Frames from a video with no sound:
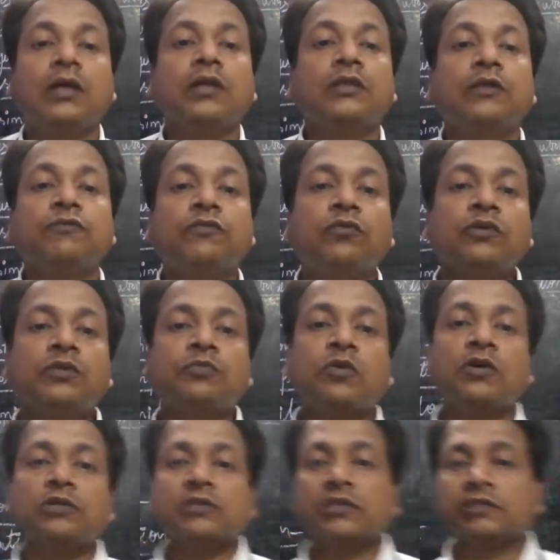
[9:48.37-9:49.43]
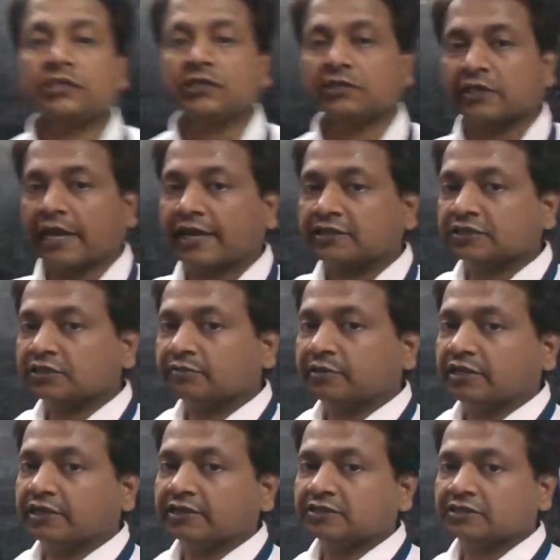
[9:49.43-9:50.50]
The fourth process is
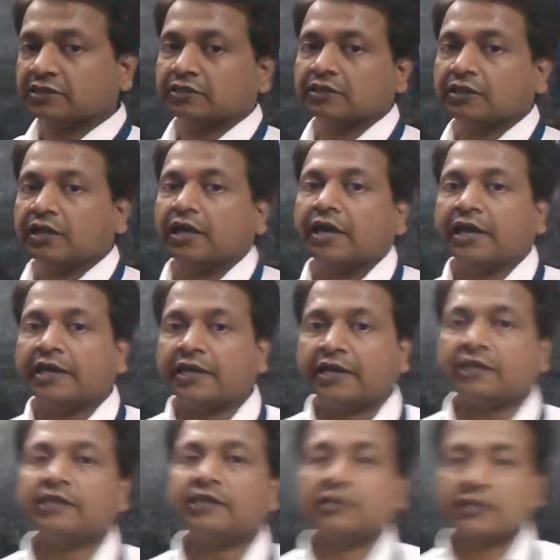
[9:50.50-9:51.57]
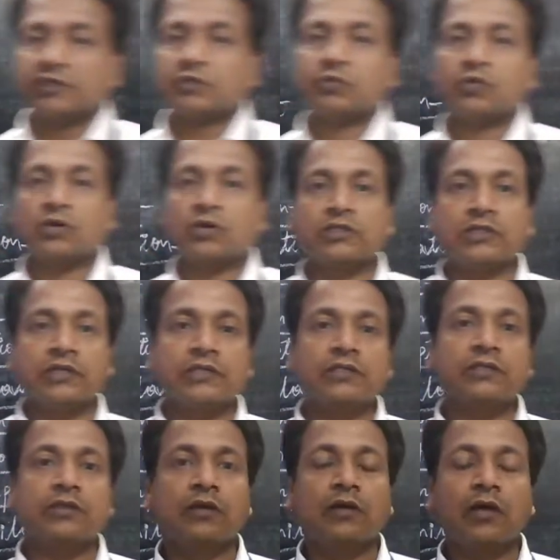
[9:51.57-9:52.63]
assimilation. Here in this process,
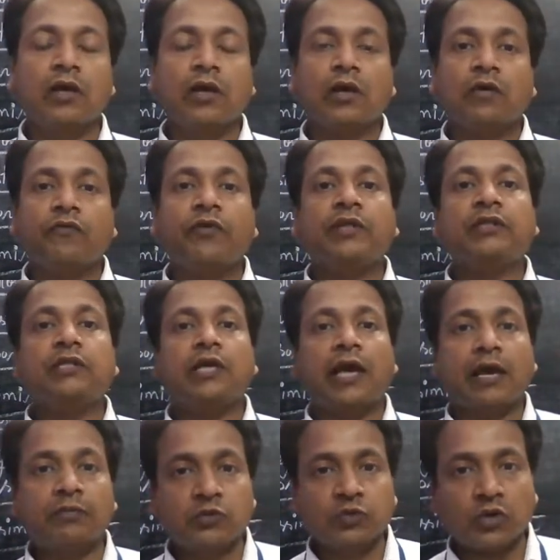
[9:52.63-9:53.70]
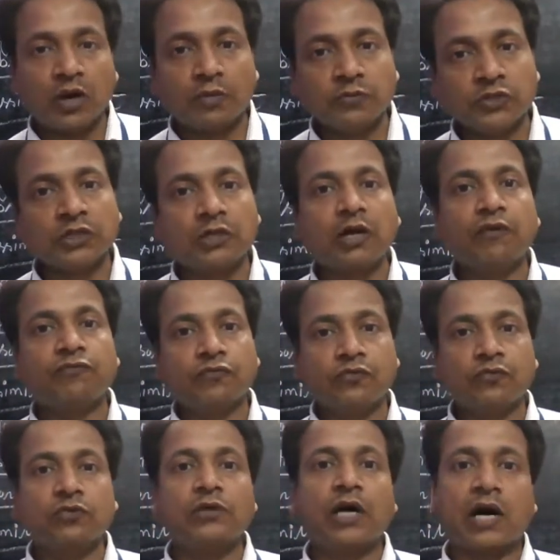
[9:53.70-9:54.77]
when the absorption of
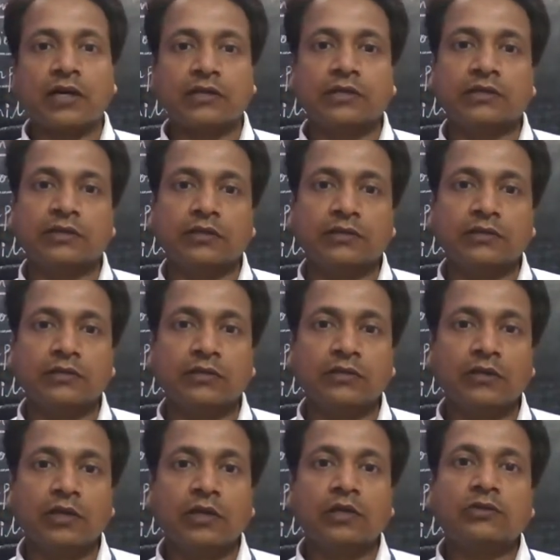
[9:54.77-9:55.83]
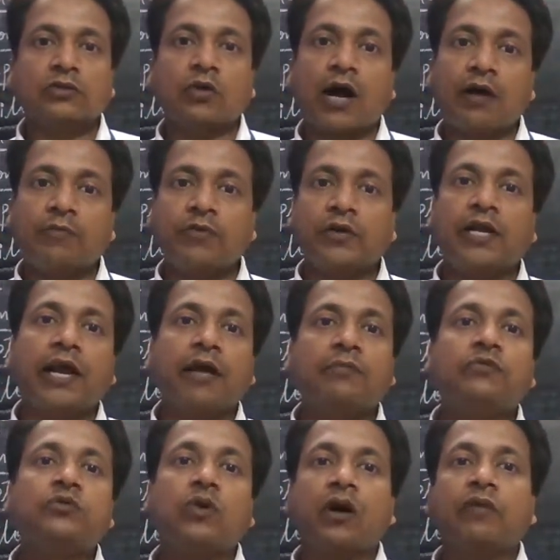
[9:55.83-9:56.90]
food occurs, so after
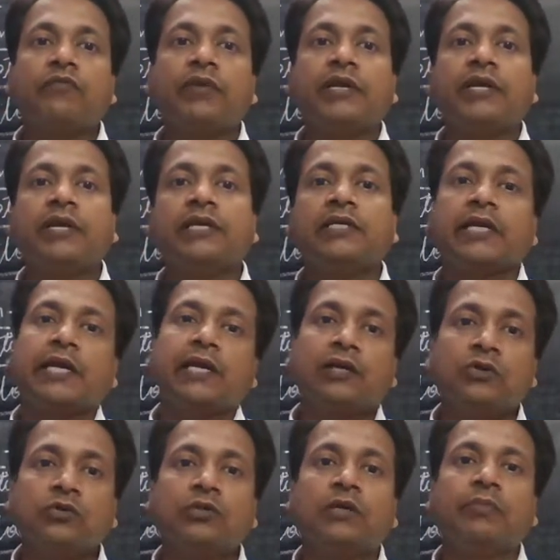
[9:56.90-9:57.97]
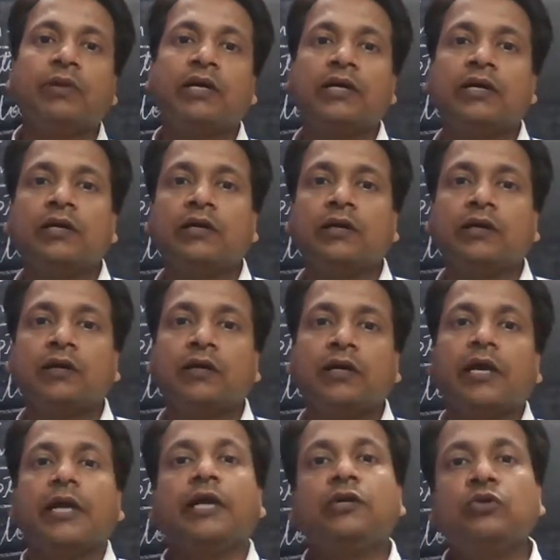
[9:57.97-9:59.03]
absorbing it into the blood,
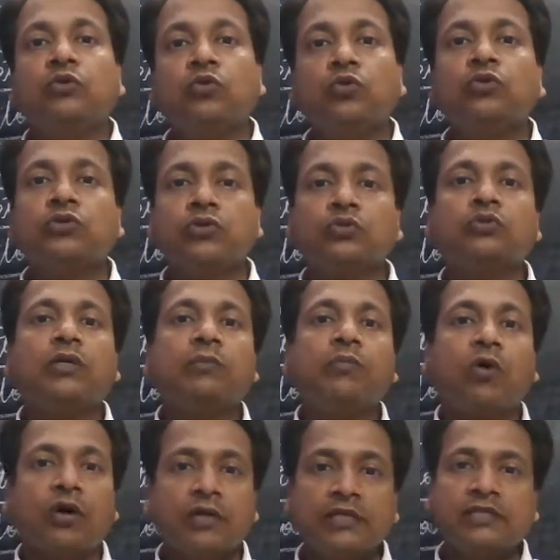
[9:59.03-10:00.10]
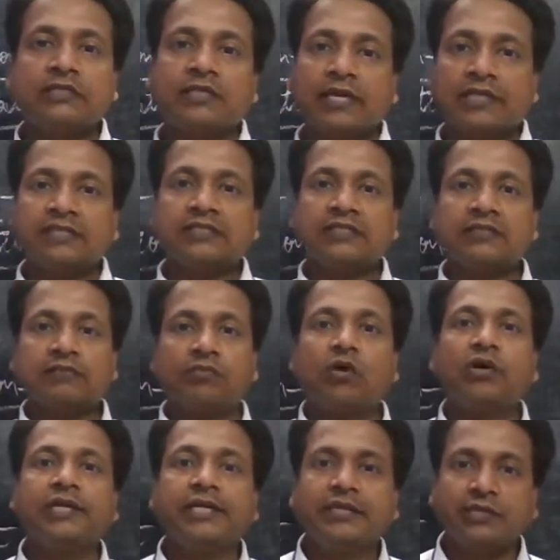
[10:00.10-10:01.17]
It goes to the body cells,
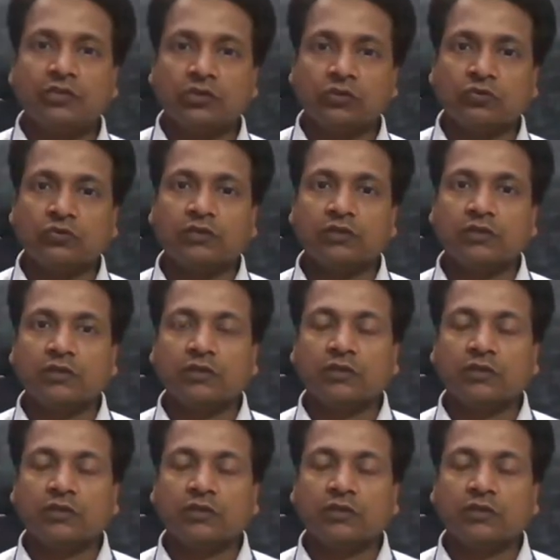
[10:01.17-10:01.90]
body tissues.